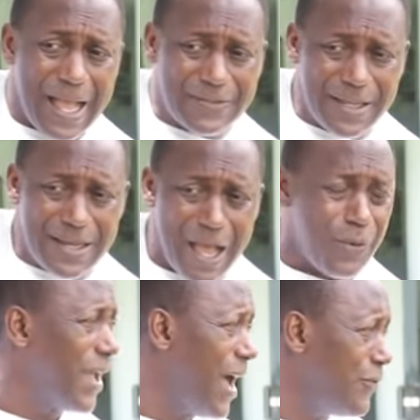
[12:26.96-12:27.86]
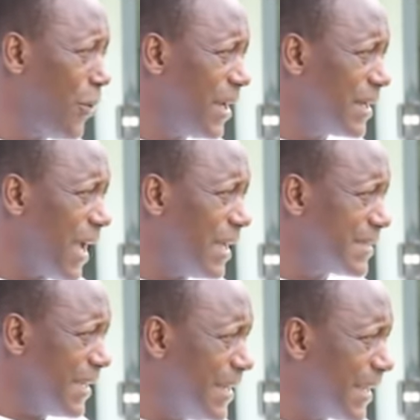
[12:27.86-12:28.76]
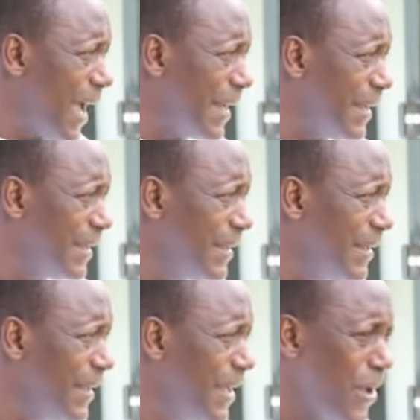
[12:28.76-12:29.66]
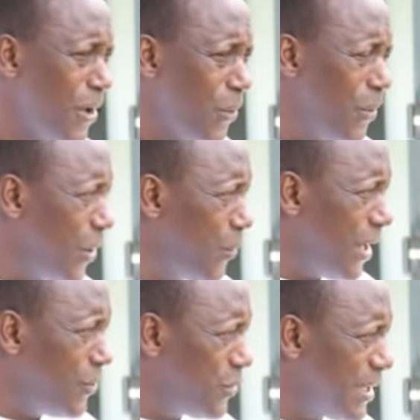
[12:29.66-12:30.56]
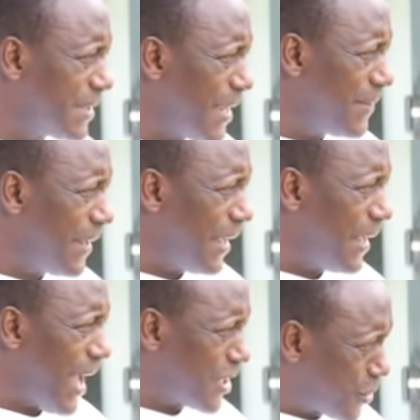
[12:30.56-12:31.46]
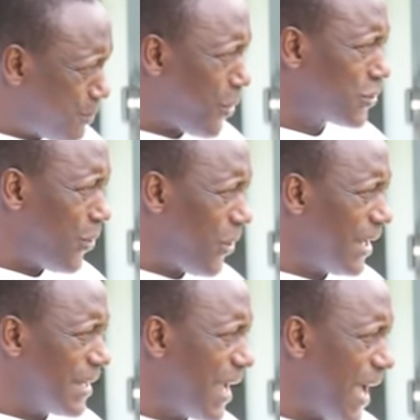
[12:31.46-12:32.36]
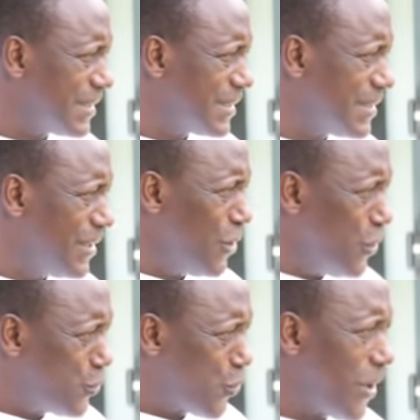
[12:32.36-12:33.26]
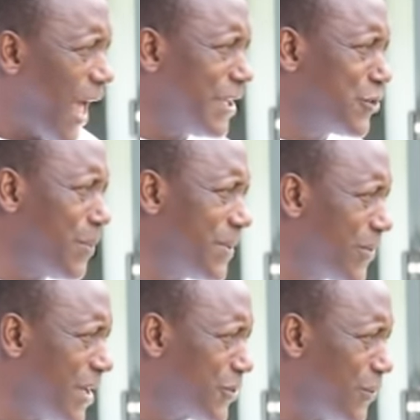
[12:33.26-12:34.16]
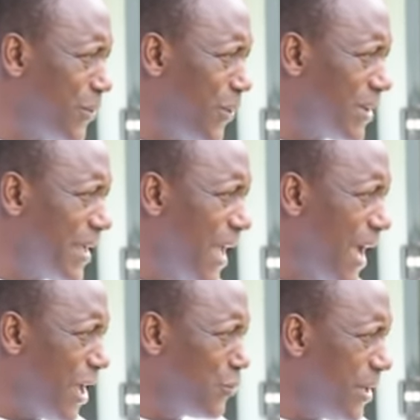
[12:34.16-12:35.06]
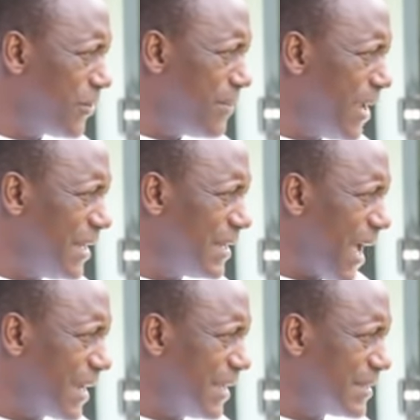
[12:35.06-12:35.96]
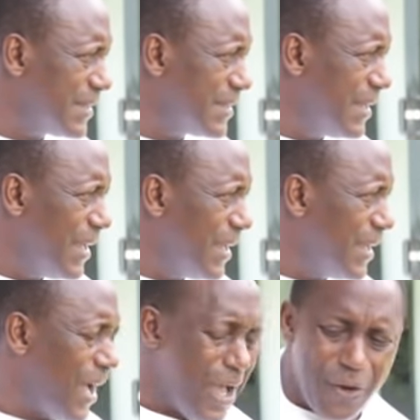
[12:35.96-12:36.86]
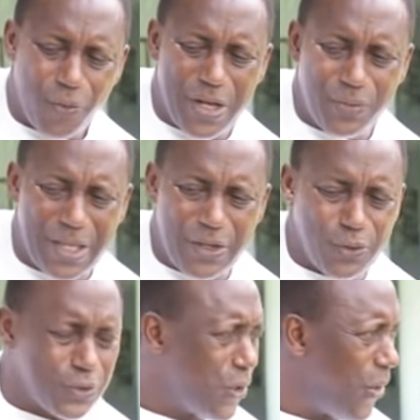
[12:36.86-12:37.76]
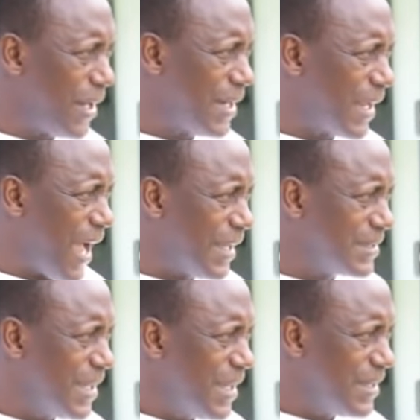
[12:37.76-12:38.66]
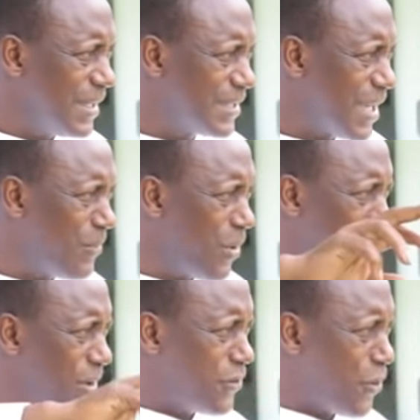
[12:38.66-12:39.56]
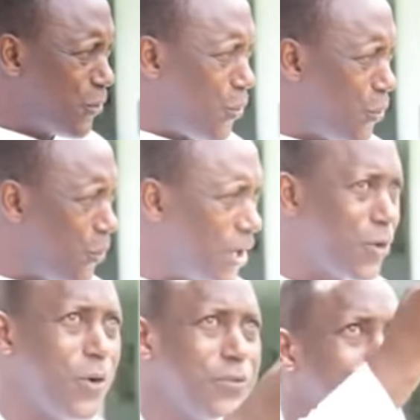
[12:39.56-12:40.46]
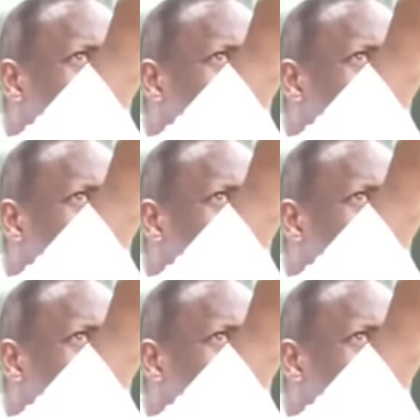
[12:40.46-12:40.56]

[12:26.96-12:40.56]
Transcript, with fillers: I say, now we have oil and gas in Ghana. Will we do the same thing? Export oil and gas to light up the rest of the world and we remain in darkness? Yeah. Will we use oil and gas the same way we've done cocoa and coffee?